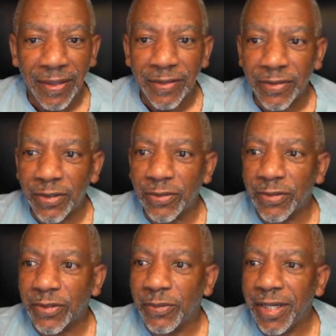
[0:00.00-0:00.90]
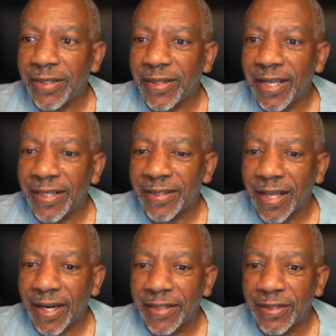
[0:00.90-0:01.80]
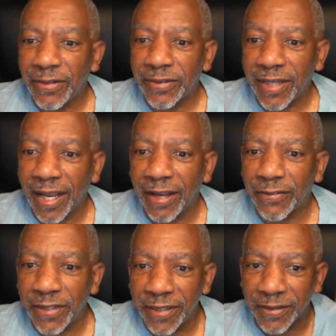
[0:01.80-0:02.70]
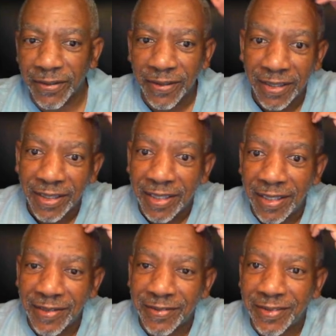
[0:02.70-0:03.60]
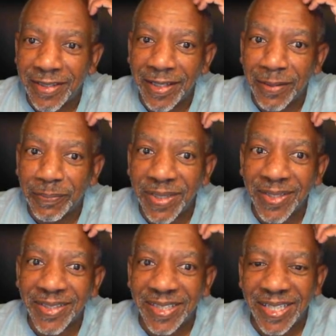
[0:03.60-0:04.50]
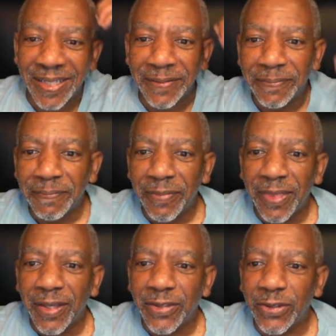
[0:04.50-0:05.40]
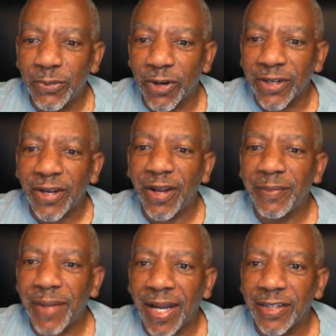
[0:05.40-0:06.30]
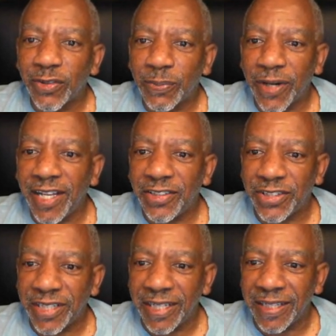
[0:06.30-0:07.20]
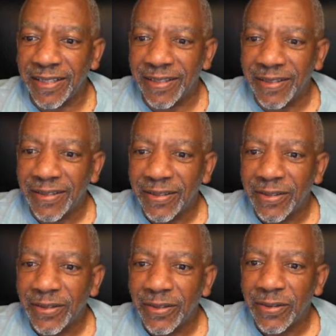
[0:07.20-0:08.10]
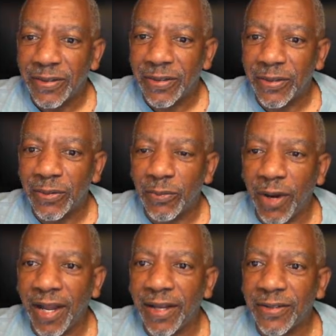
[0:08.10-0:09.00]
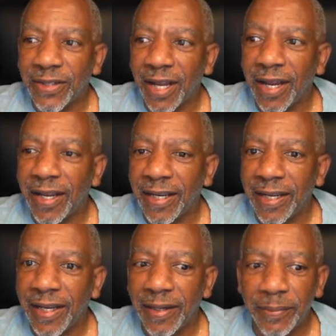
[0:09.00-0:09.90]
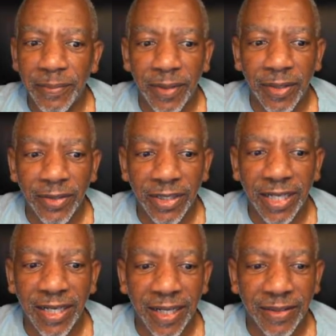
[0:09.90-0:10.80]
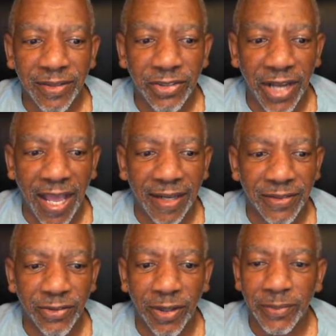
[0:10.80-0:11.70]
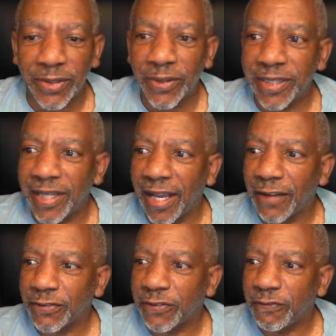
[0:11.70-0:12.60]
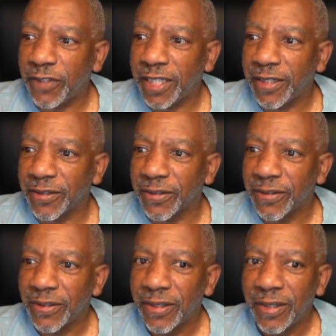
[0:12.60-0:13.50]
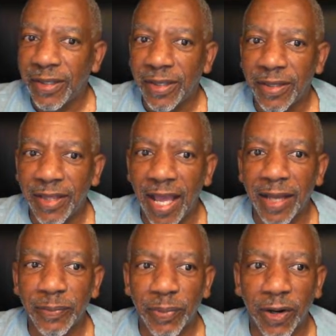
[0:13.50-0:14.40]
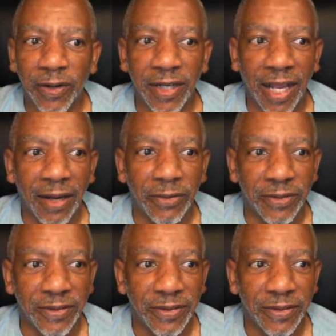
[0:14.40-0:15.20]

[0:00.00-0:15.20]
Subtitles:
So the one thing that I don't have here is the ability to work on my spreadsheet while I am looking at the chat. So I'm going to have to figure that part out.